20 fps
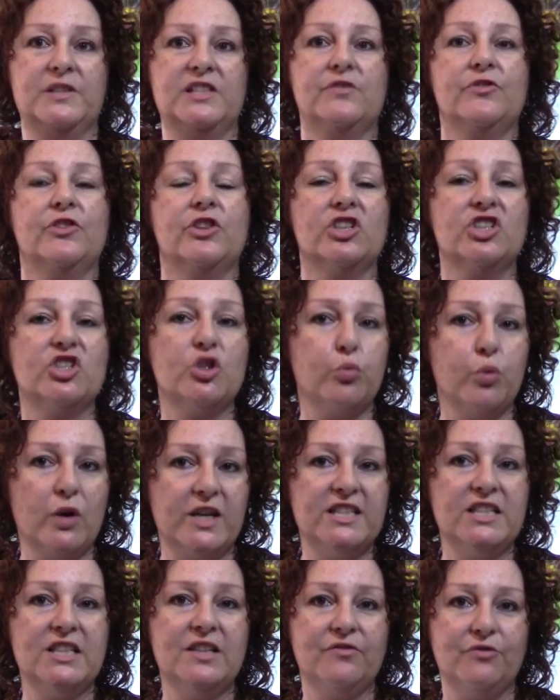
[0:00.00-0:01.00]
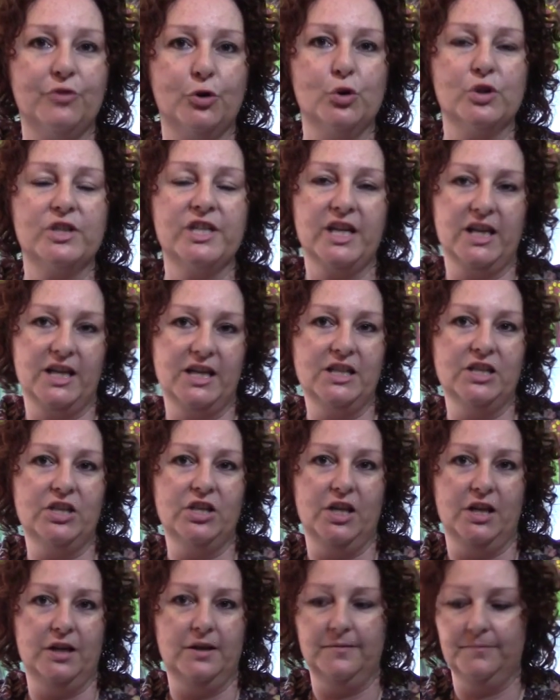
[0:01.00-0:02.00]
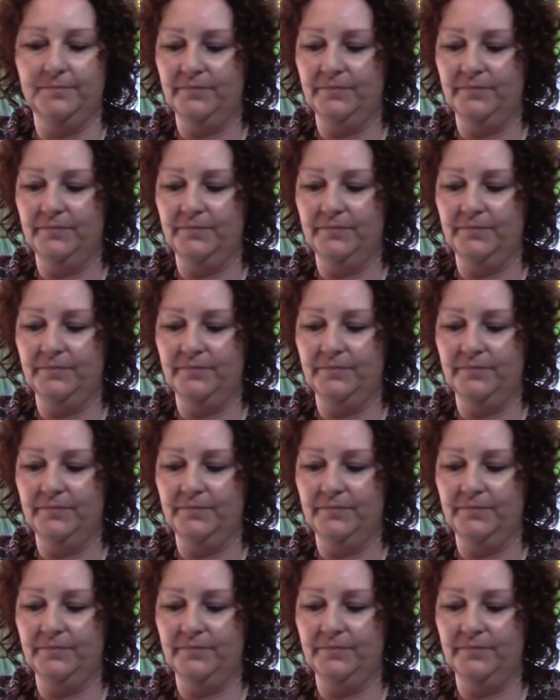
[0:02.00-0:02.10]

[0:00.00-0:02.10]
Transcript: for the 2014 year.